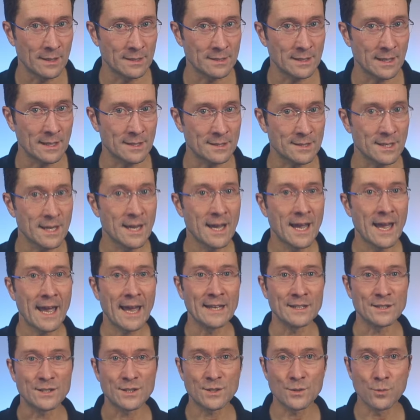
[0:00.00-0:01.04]
business
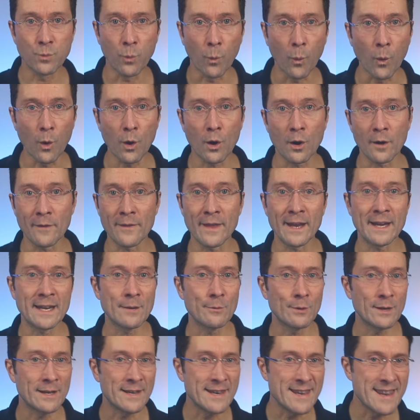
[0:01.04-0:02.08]
and swore that
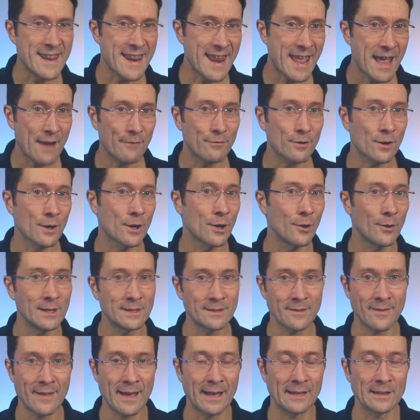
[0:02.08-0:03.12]
he would never go
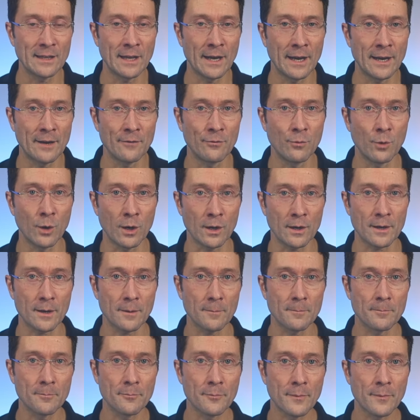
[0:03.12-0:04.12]
into that line of work.